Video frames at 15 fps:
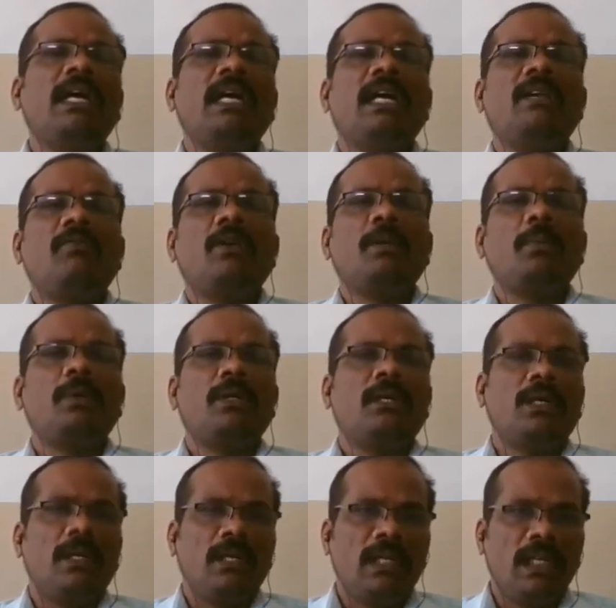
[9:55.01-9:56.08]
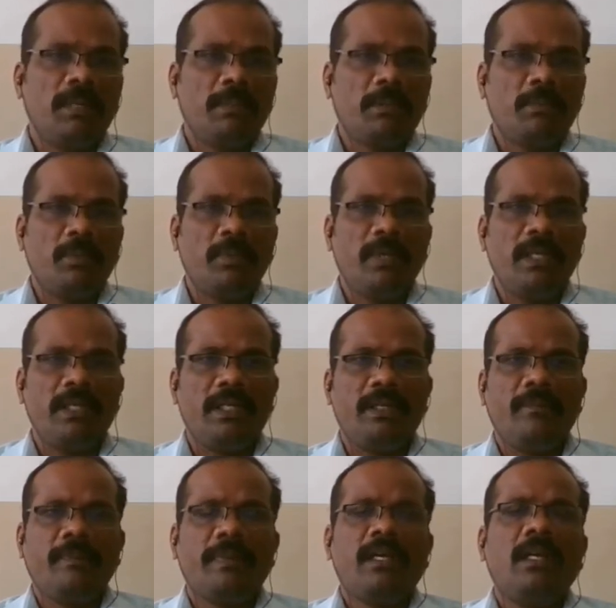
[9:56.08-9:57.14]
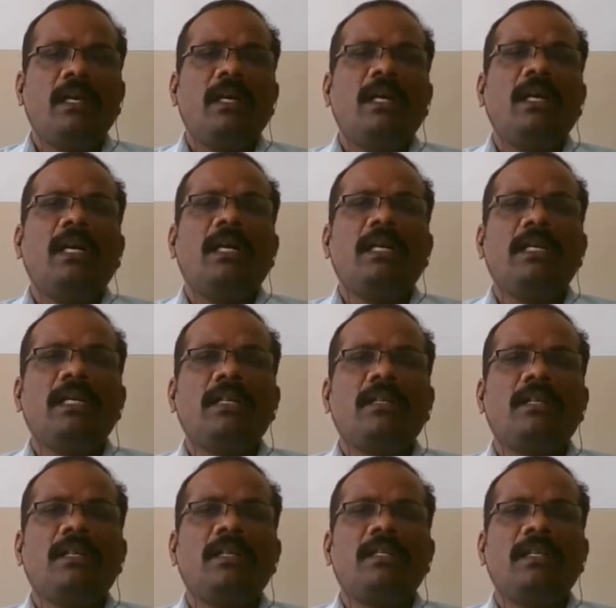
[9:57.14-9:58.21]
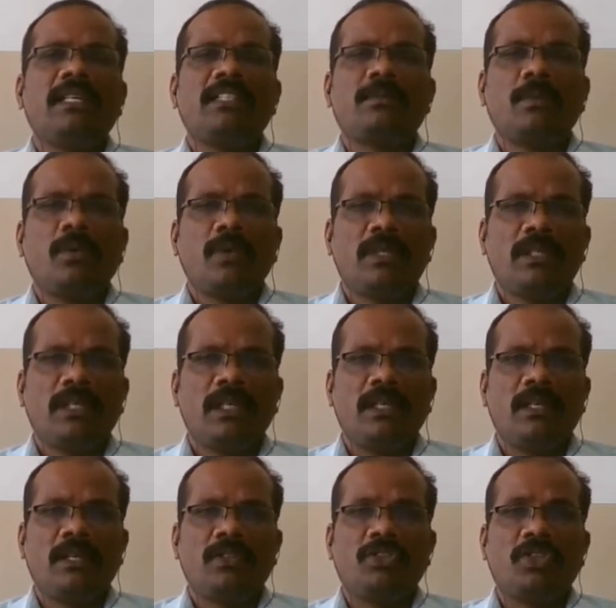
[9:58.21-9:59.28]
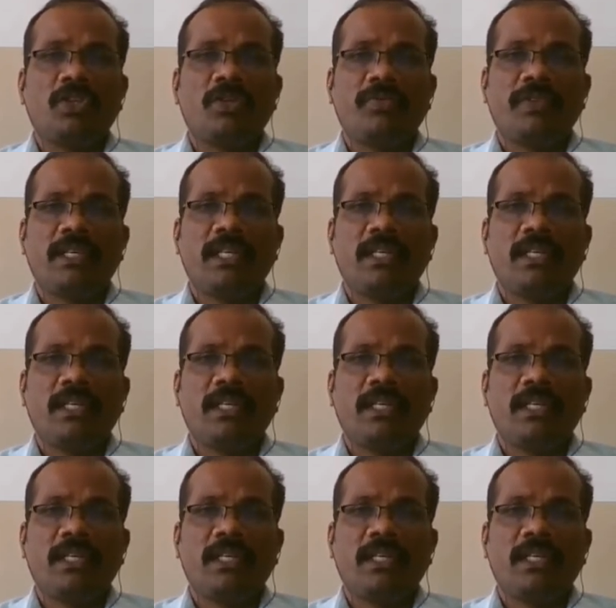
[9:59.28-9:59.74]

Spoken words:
And what about labor mobility? Here it exploring the geographical